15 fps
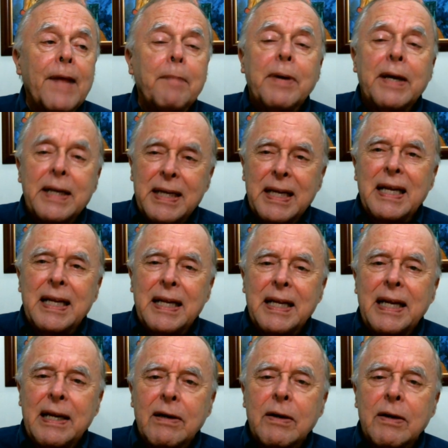But
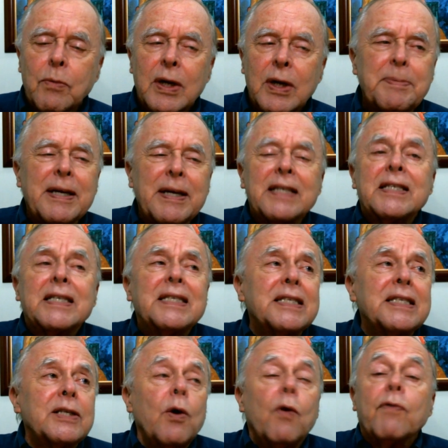here it was because it's
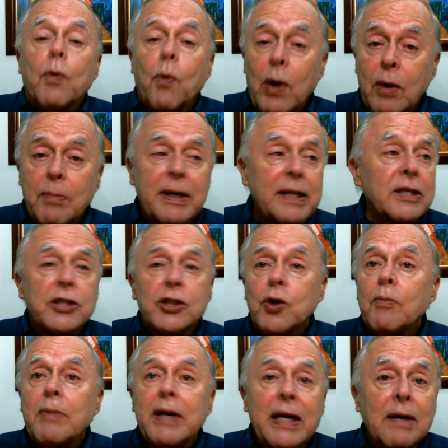just overwhelming. There's
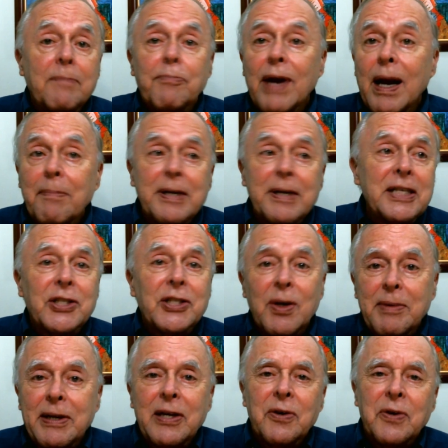so many properties,
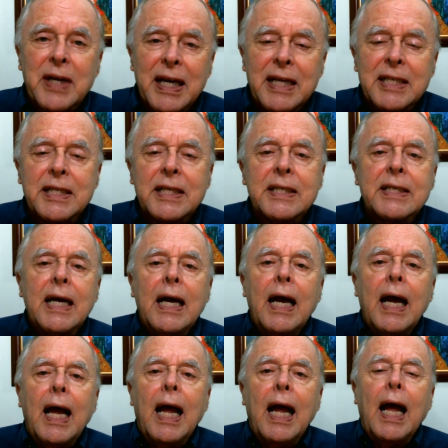so many locations.
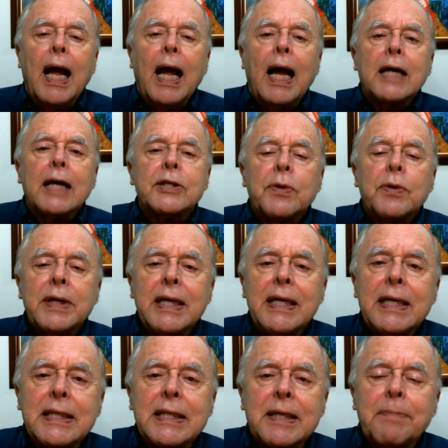So
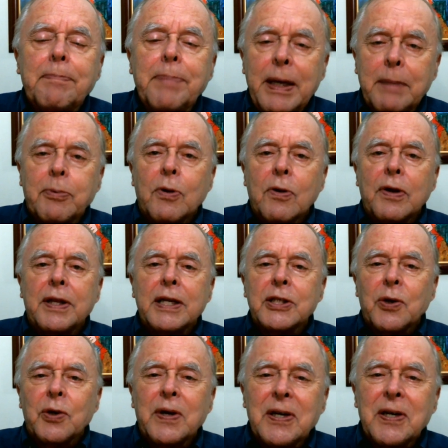these people,
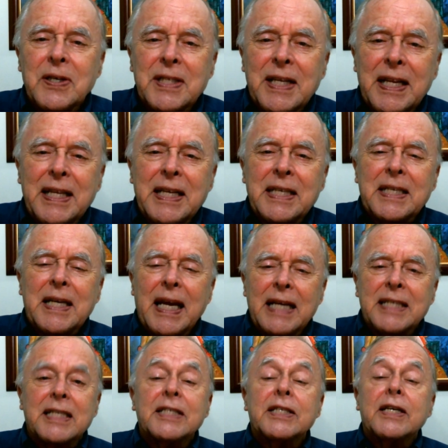these lawyers and these
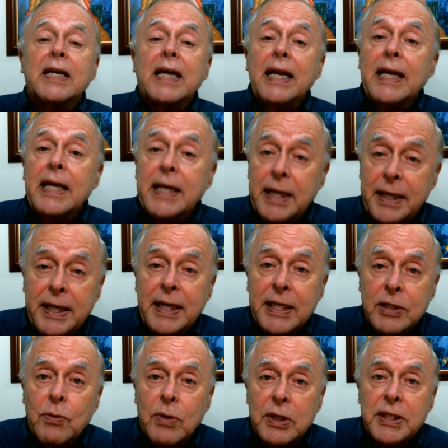agents, you're getting
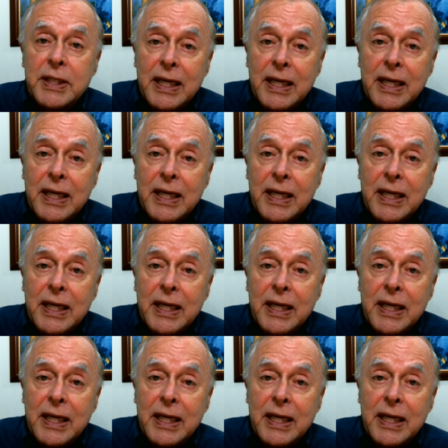decent ones.